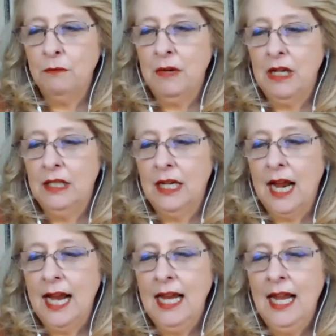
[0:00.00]
to me
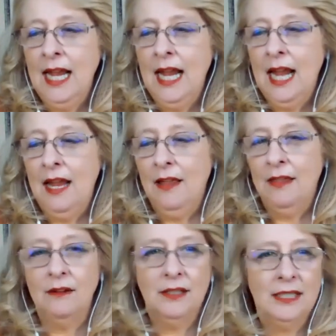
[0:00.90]
today
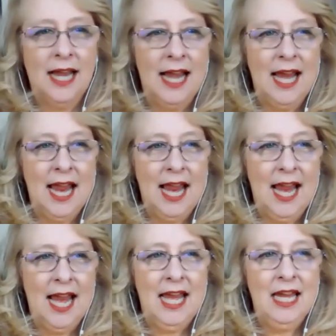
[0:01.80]
and they're saying,
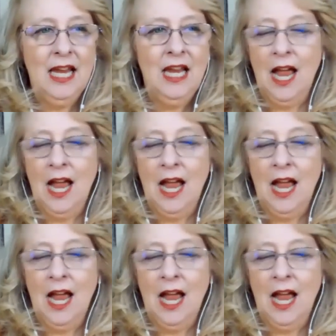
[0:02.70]
hey,